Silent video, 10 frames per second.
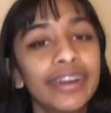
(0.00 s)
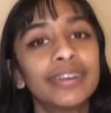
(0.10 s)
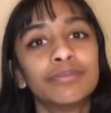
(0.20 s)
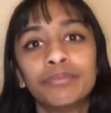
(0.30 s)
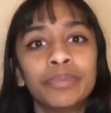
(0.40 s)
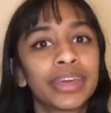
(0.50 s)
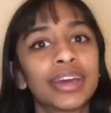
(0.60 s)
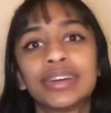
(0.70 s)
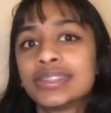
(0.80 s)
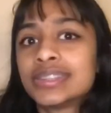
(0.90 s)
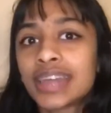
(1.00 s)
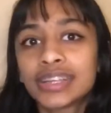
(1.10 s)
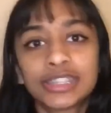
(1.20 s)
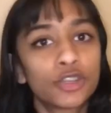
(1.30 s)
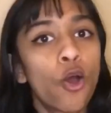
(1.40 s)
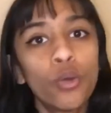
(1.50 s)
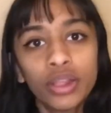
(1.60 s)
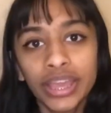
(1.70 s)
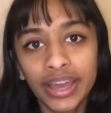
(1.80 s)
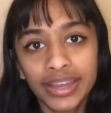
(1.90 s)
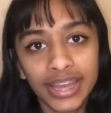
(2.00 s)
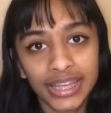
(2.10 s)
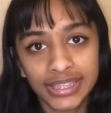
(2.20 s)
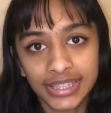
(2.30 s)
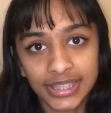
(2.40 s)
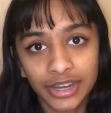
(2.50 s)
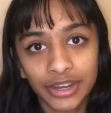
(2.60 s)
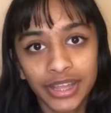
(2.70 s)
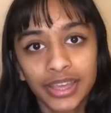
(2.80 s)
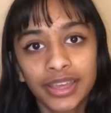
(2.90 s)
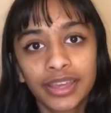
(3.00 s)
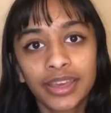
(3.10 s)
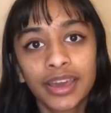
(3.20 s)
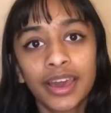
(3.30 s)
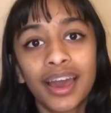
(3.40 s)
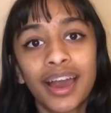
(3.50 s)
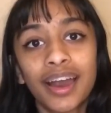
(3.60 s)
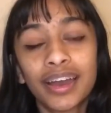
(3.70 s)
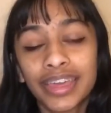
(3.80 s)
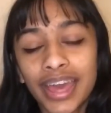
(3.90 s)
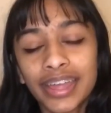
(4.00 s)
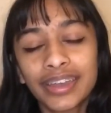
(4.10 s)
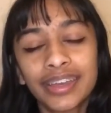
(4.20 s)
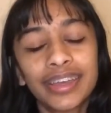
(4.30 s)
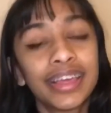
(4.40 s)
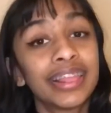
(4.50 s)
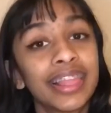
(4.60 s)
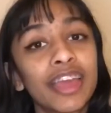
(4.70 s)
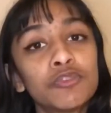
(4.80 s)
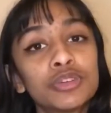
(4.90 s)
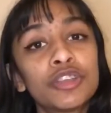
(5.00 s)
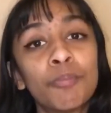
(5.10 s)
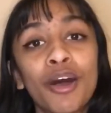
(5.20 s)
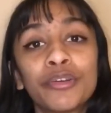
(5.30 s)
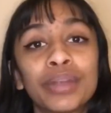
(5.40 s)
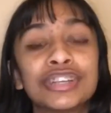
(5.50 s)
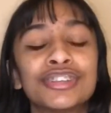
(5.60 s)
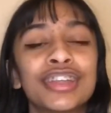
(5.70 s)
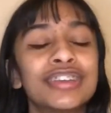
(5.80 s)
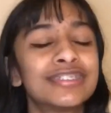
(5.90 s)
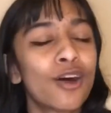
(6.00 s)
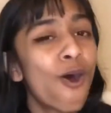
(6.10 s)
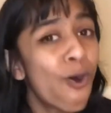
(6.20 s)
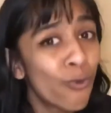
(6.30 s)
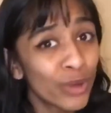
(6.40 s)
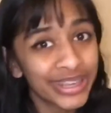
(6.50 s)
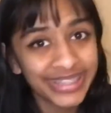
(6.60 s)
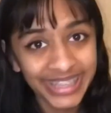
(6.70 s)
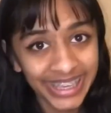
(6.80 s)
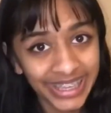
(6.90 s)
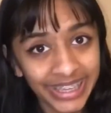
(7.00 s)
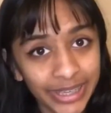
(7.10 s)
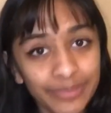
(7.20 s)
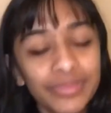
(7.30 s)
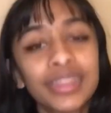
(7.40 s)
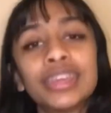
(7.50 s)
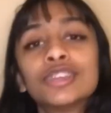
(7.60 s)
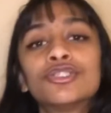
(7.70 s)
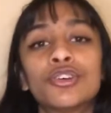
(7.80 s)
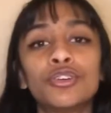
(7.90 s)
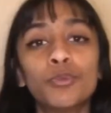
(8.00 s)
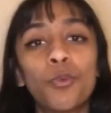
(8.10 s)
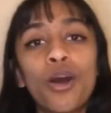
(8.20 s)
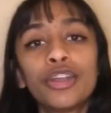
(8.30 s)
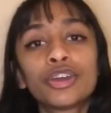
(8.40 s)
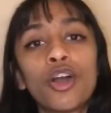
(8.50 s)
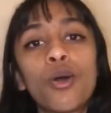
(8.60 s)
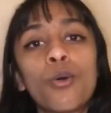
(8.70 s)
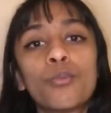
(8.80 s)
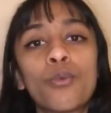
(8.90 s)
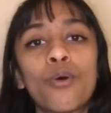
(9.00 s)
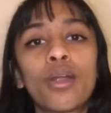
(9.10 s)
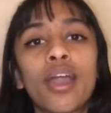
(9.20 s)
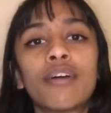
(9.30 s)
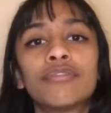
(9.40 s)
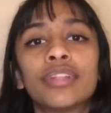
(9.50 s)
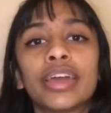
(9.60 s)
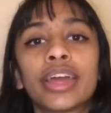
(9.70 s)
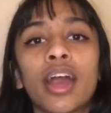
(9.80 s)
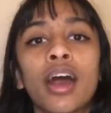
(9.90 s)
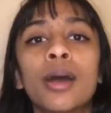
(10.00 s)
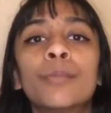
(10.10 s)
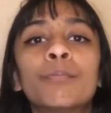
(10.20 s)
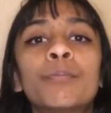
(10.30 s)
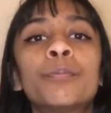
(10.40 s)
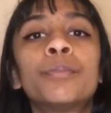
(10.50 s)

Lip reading: because that's totally unnecessary. Again, in language, moderation is always key. So you'd want to go more of like a P,